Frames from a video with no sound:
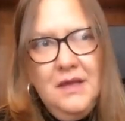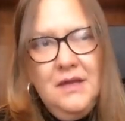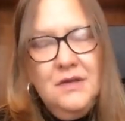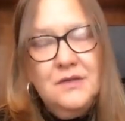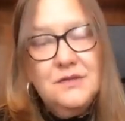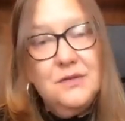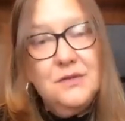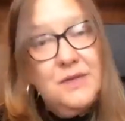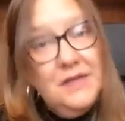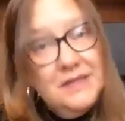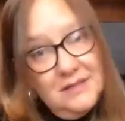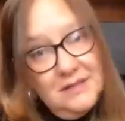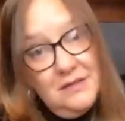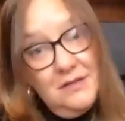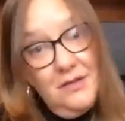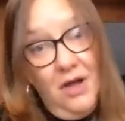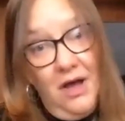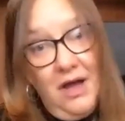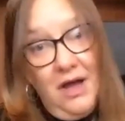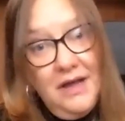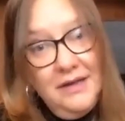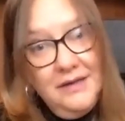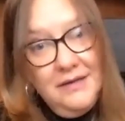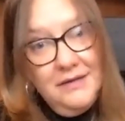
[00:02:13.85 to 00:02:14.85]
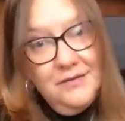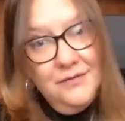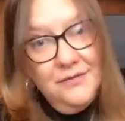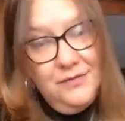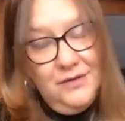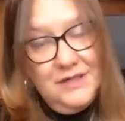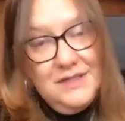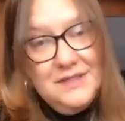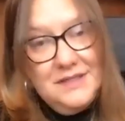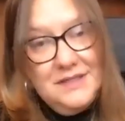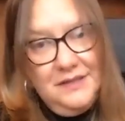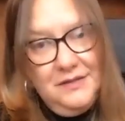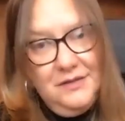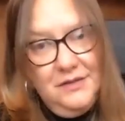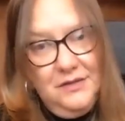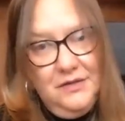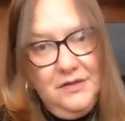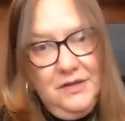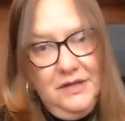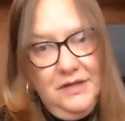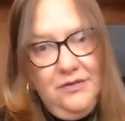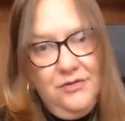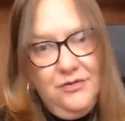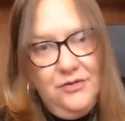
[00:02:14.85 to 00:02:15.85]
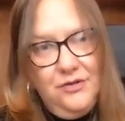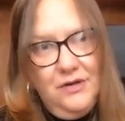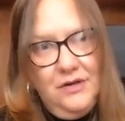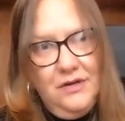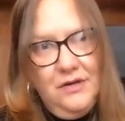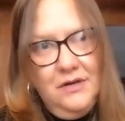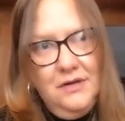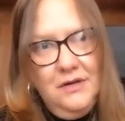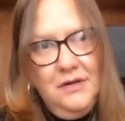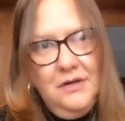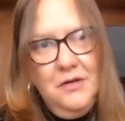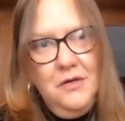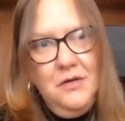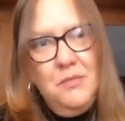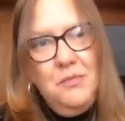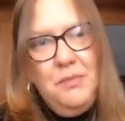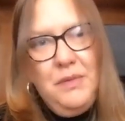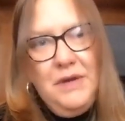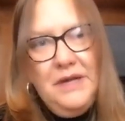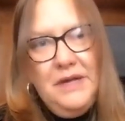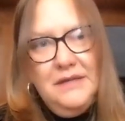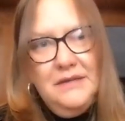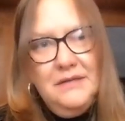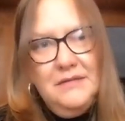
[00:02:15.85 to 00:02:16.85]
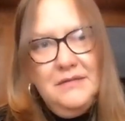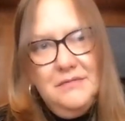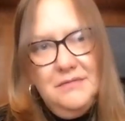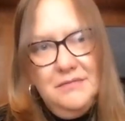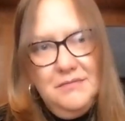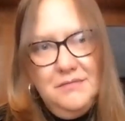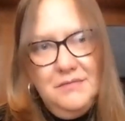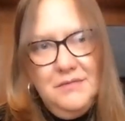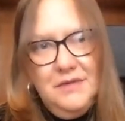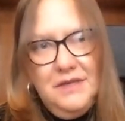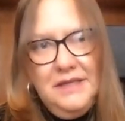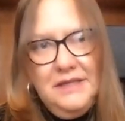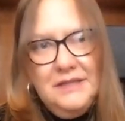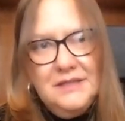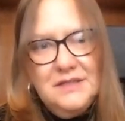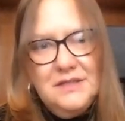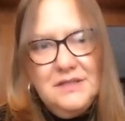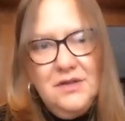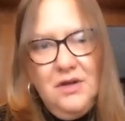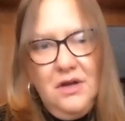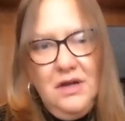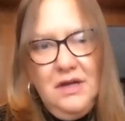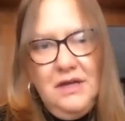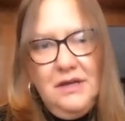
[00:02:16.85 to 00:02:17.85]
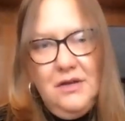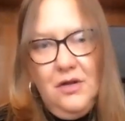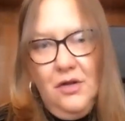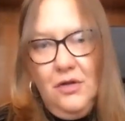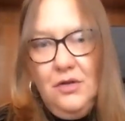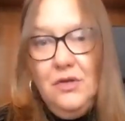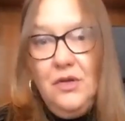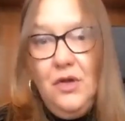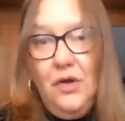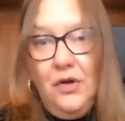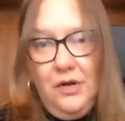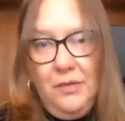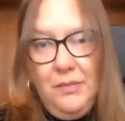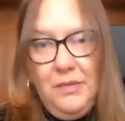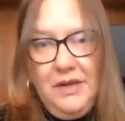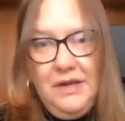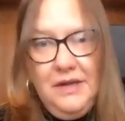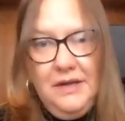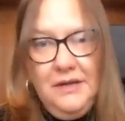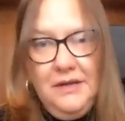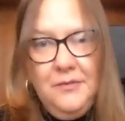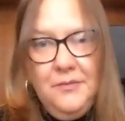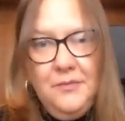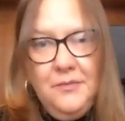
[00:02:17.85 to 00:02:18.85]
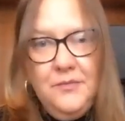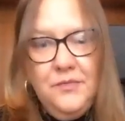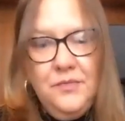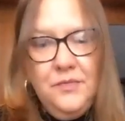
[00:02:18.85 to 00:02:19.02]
So that's a lot for a single glacier, but it's not alarming